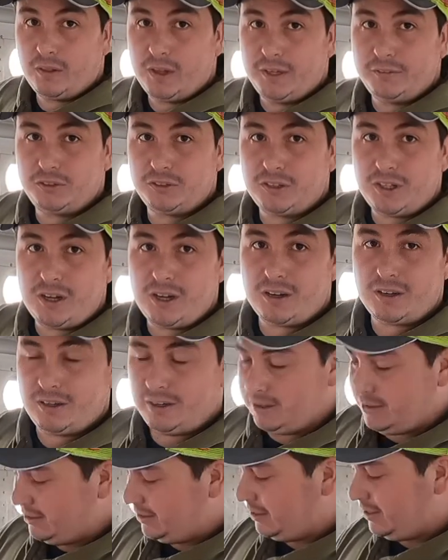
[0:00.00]
livestock,
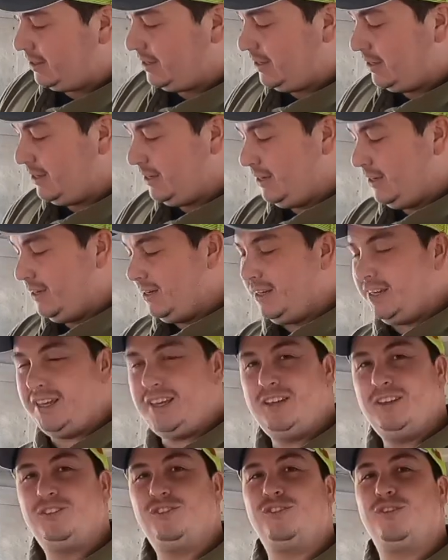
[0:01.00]

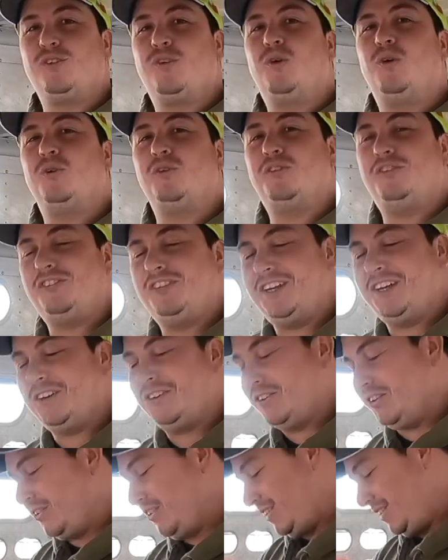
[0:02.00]
he is the gold
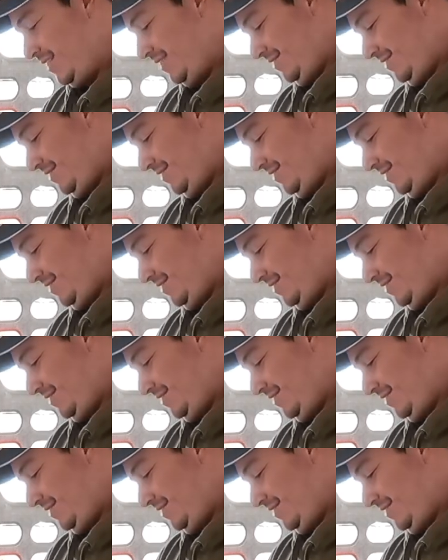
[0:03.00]
standard.